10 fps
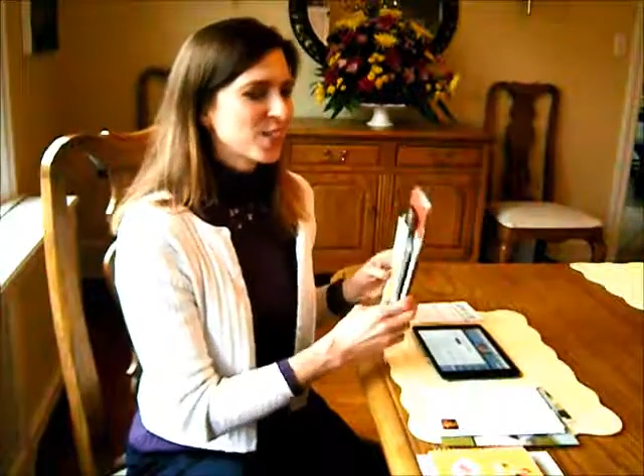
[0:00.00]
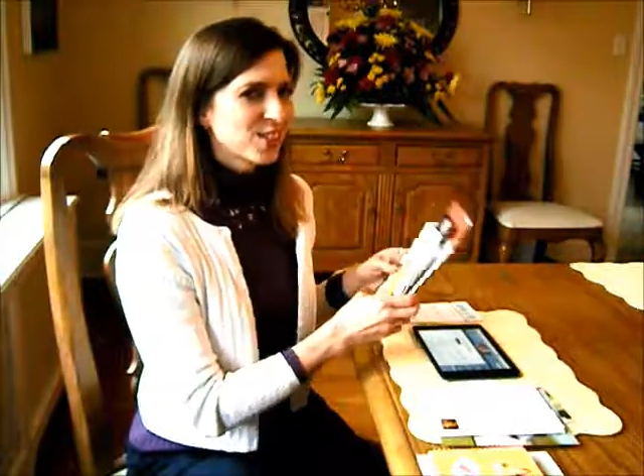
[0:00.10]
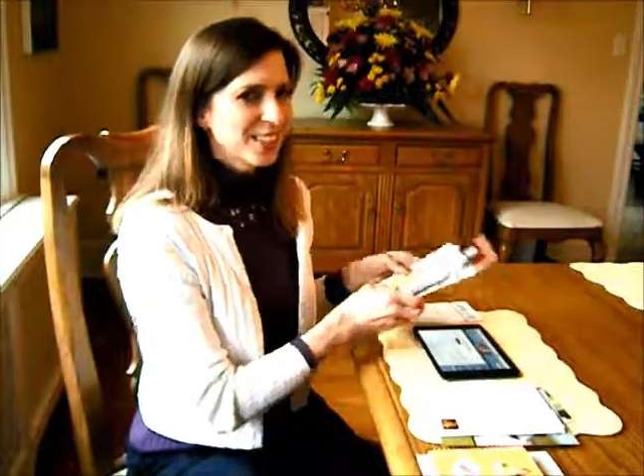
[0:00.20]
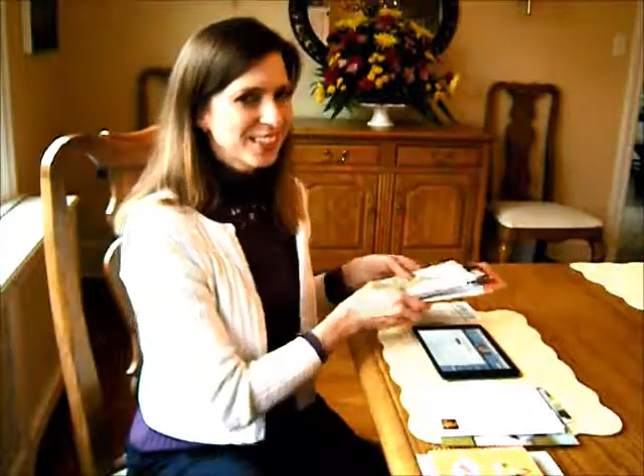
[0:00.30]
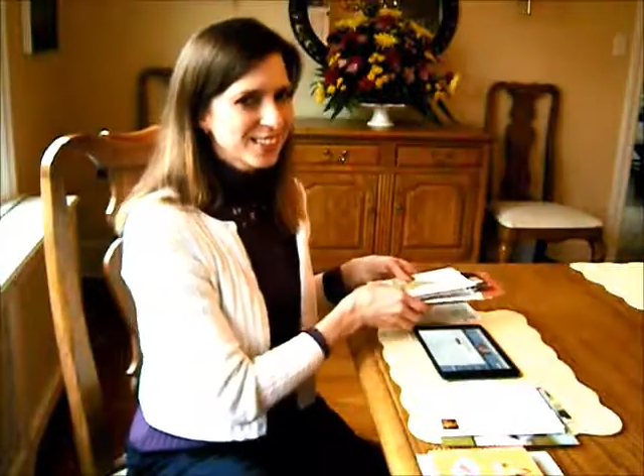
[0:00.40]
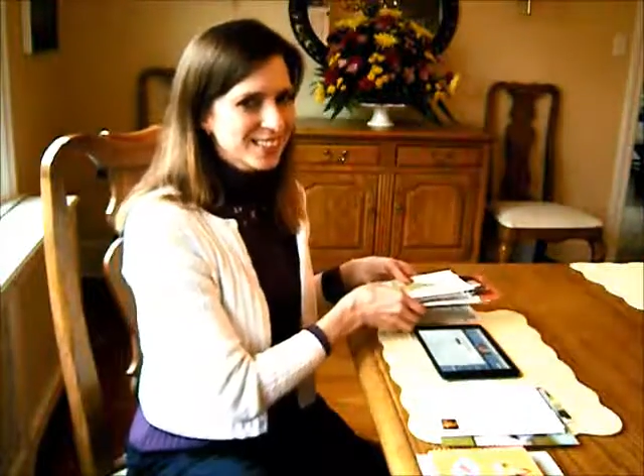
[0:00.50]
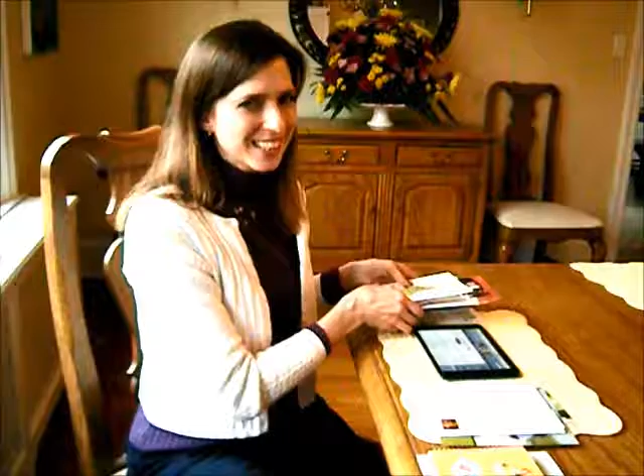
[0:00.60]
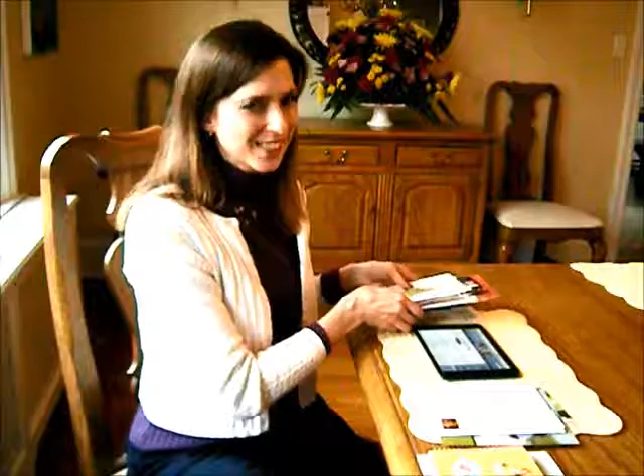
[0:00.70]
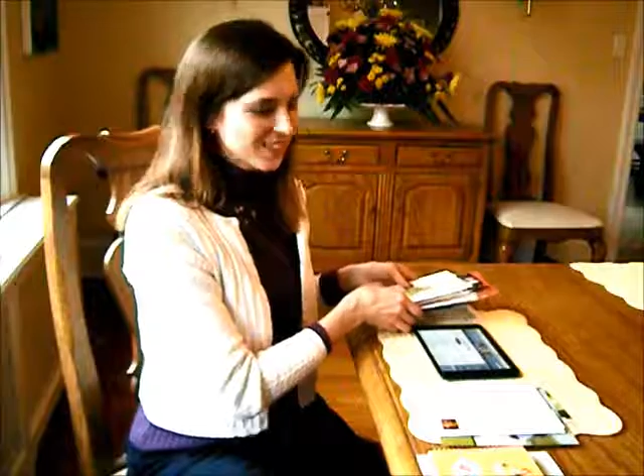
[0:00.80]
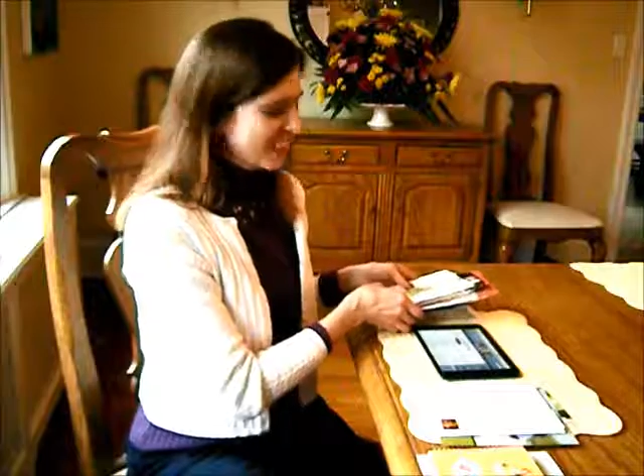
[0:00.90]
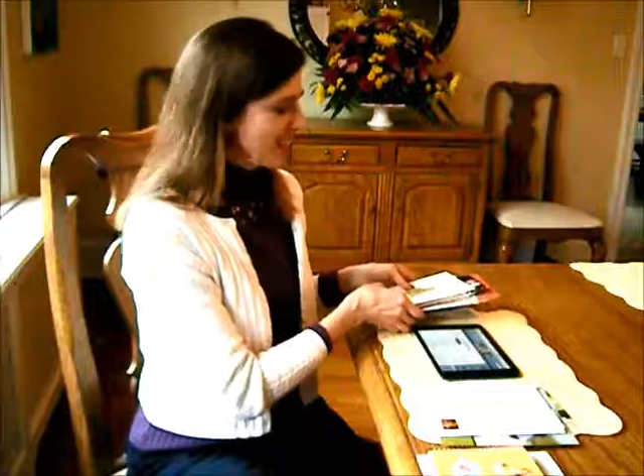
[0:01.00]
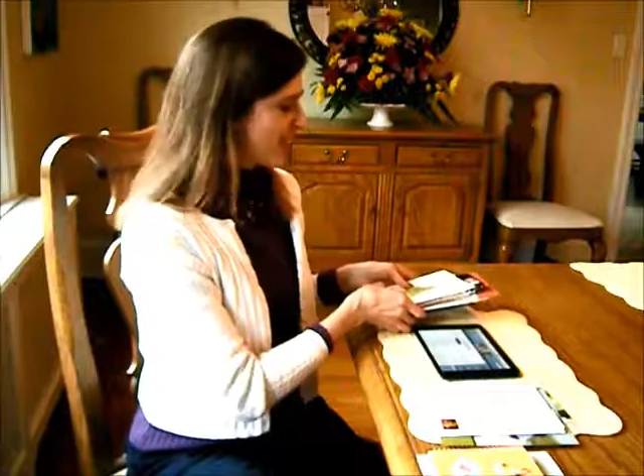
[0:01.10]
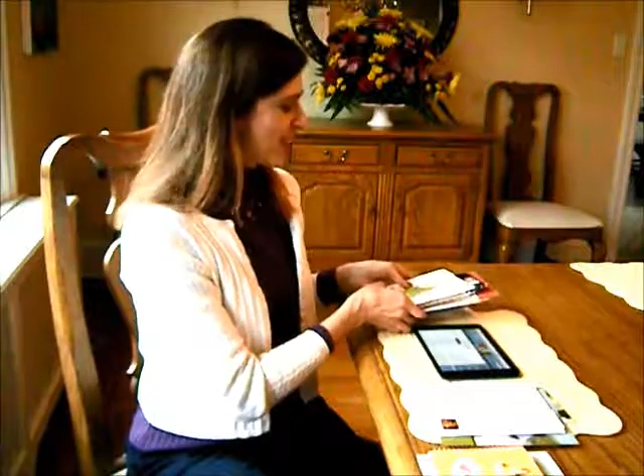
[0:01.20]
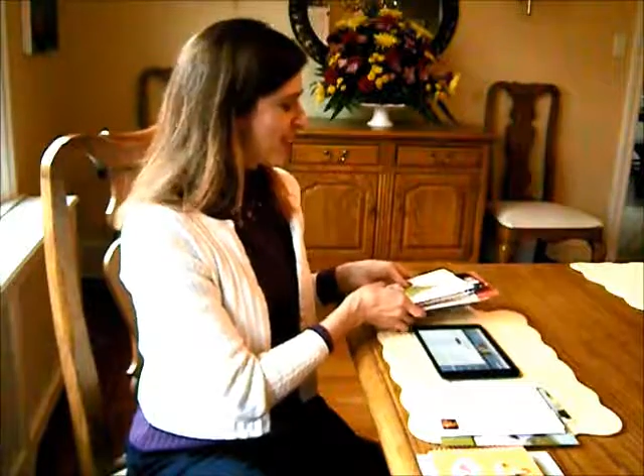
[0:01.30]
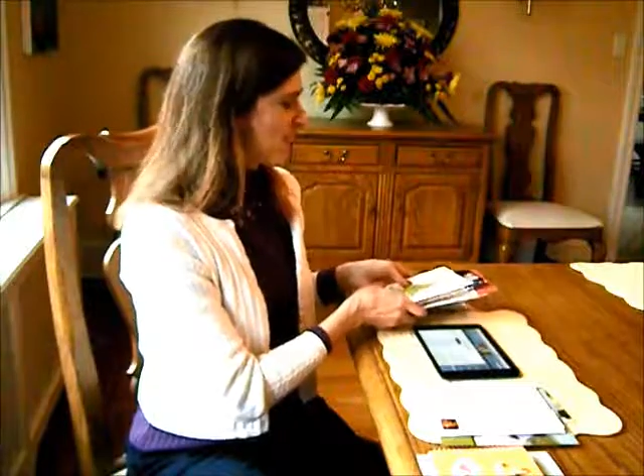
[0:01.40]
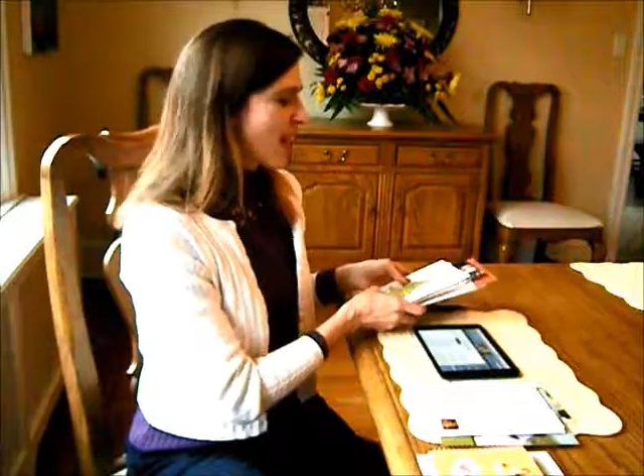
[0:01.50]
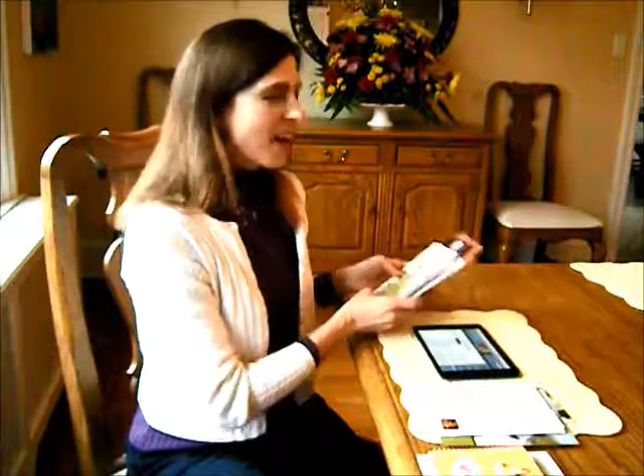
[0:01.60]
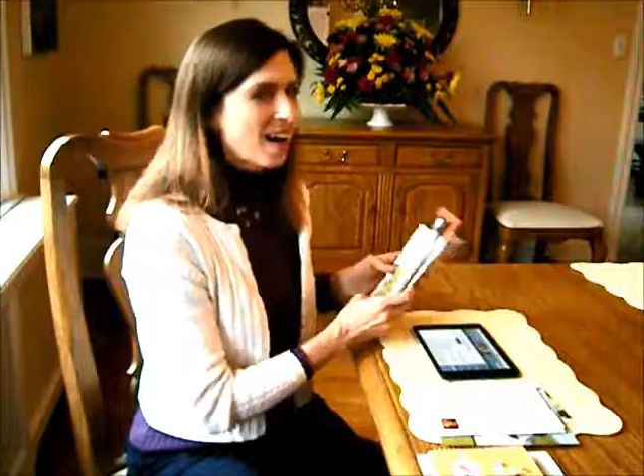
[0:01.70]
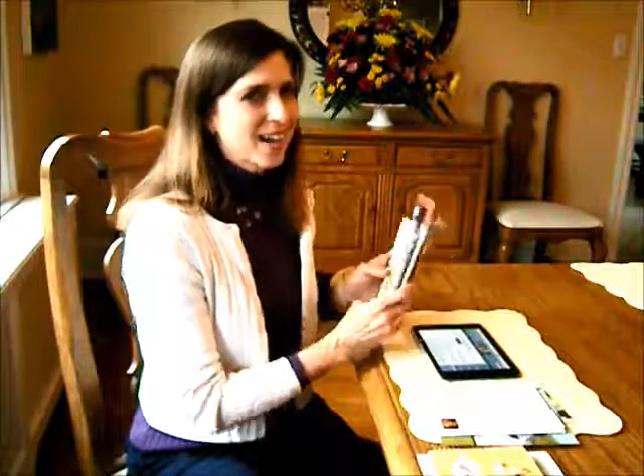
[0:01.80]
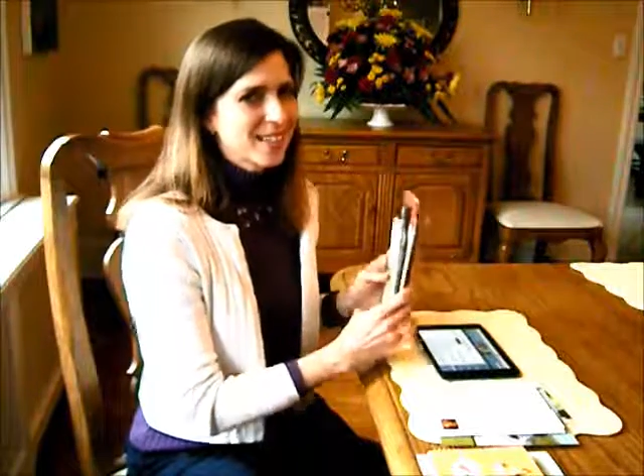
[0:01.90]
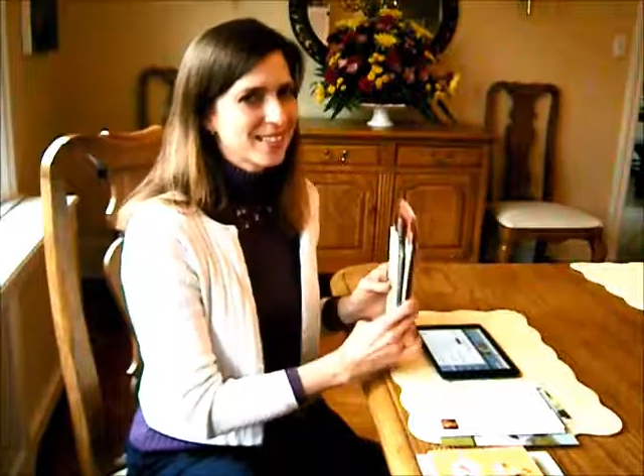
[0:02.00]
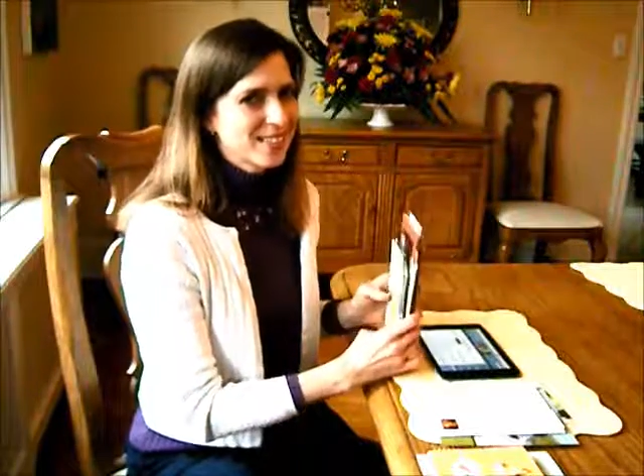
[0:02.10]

Dirty little secret here, I